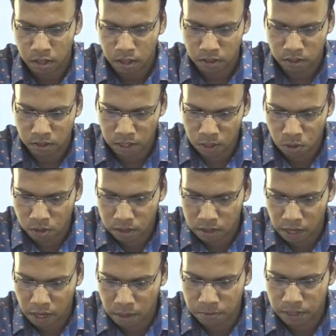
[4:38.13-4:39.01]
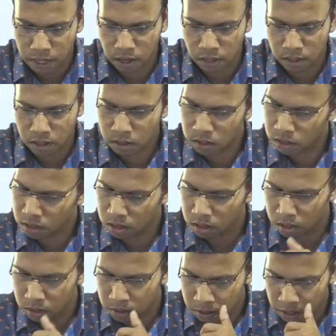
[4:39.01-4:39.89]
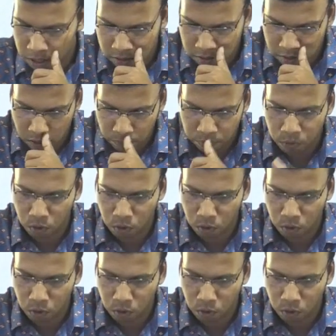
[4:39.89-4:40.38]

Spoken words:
The scheduled tribes and other traditional